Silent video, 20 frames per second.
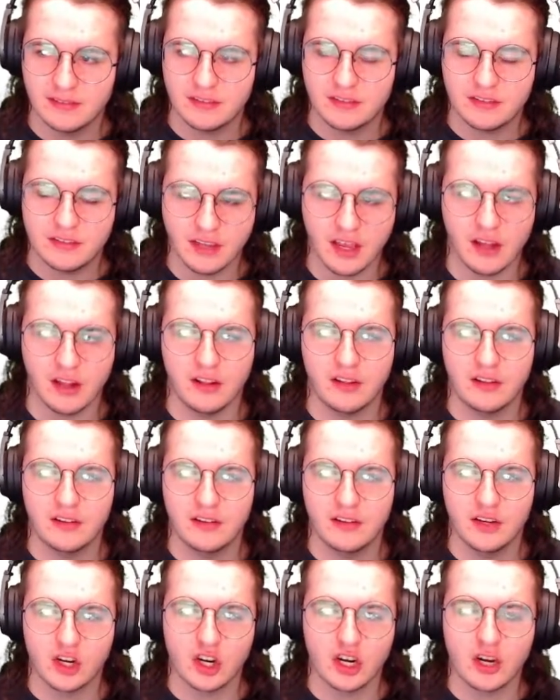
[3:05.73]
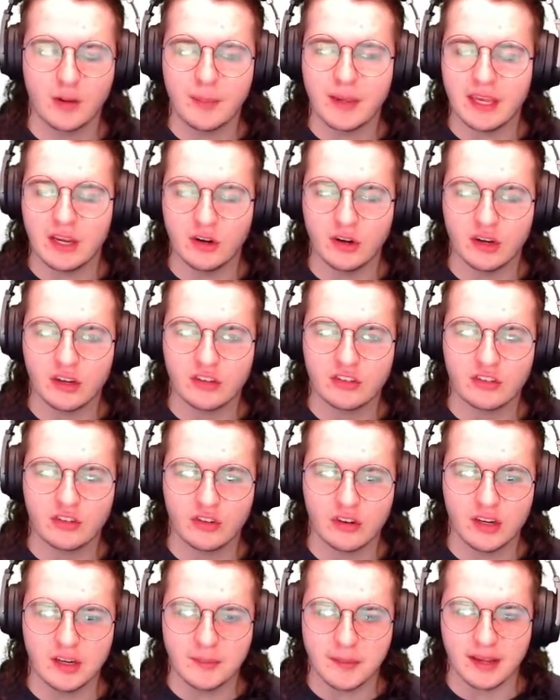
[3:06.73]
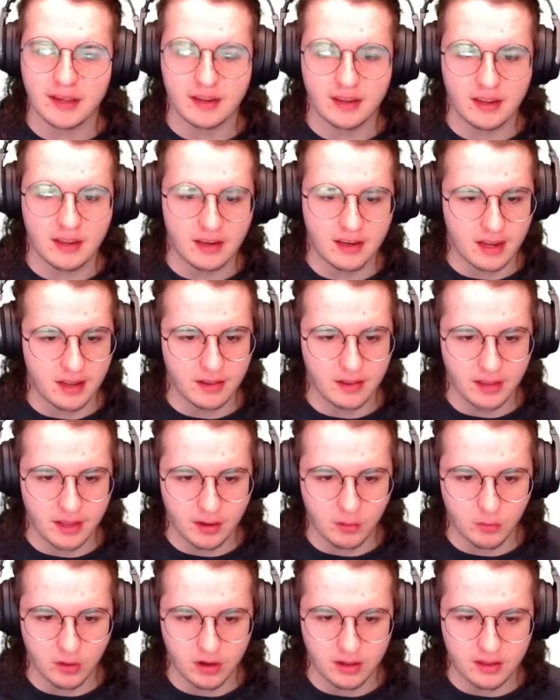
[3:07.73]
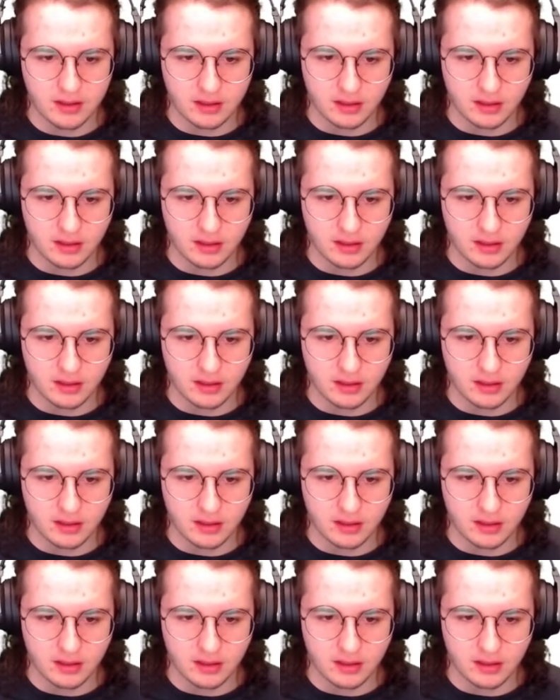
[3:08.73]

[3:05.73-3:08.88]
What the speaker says: Still, you're going to be hearing screaming in like one of